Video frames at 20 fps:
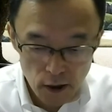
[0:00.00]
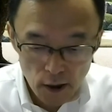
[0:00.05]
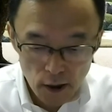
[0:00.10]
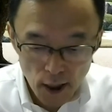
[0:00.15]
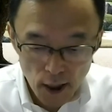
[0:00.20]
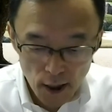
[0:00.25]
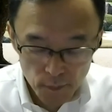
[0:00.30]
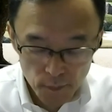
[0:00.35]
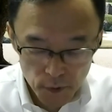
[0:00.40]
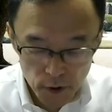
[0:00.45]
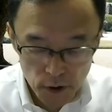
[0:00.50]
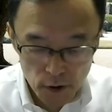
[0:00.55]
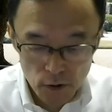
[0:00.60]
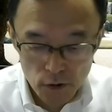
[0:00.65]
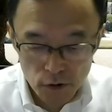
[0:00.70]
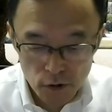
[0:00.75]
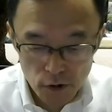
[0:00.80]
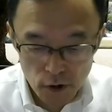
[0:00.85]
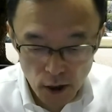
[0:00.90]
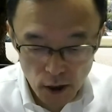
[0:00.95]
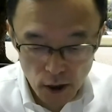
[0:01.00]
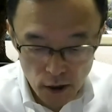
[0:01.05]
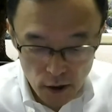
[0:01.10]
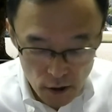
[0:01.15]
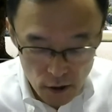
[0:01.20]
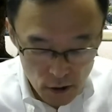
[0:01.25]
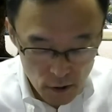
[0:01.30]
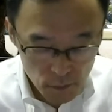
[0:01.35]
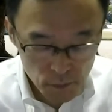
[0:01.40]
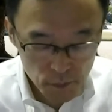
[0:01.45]
appears in
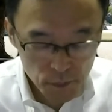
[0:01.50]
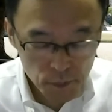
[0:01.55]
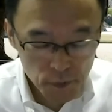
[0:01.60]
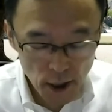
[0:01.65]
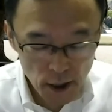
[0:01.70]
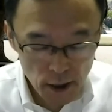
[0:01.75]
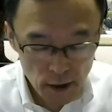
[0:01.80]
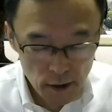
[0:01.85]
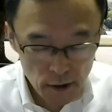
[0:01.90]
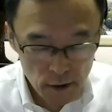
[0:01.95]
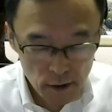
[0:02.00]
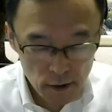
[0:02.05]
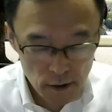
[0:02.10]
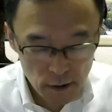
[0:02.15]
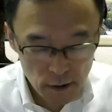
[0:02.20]
the brain